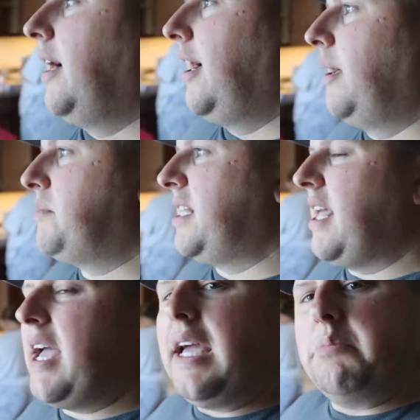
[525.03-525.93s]
uh,
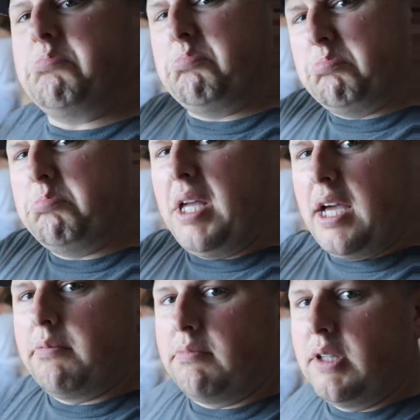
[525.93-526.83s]
today,
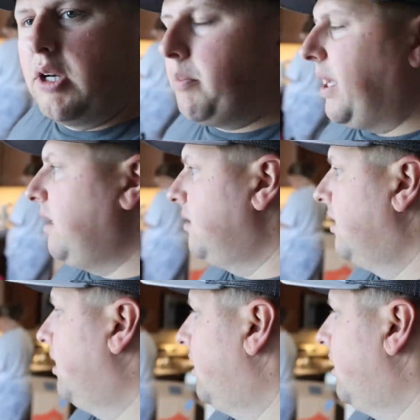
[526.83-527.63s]
yeah, a little bit.